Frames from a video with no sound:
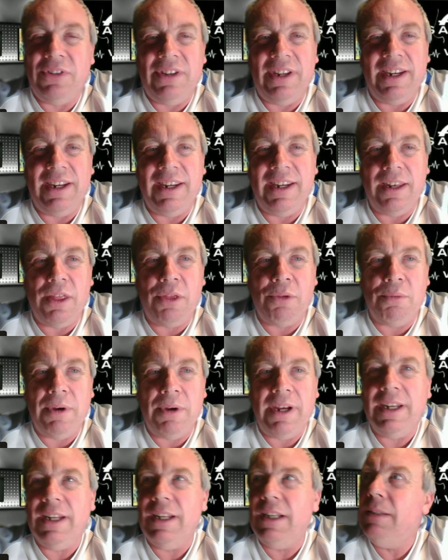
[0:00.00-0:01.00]
thinking
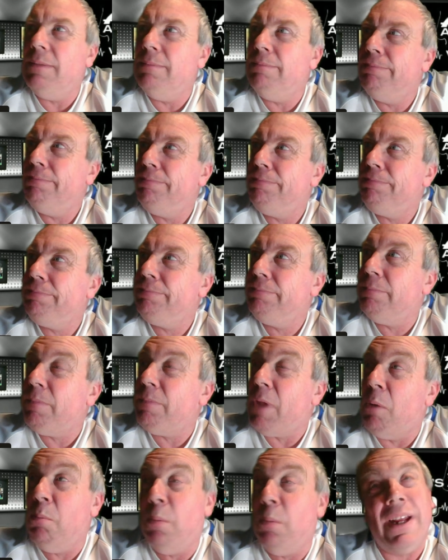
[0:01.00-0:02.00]
3-0,
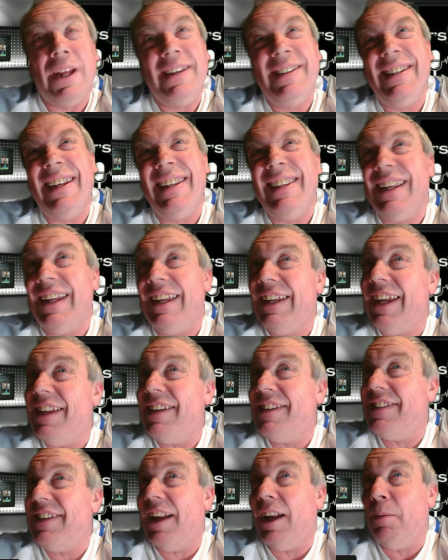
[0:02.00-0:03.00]
but I said that
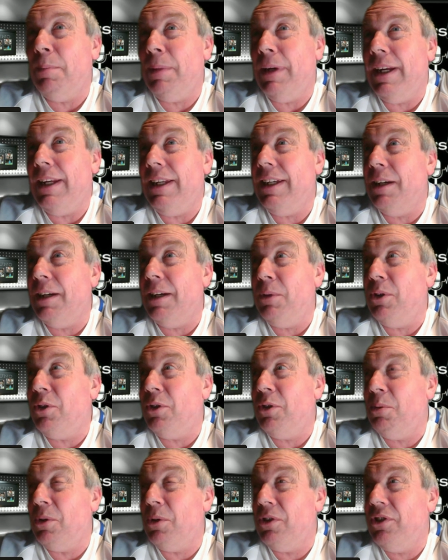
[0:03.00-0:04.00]
against Albania and we
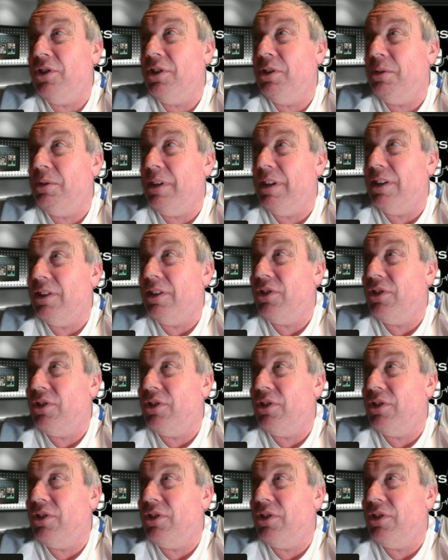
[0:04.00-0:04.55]
only won 2-0.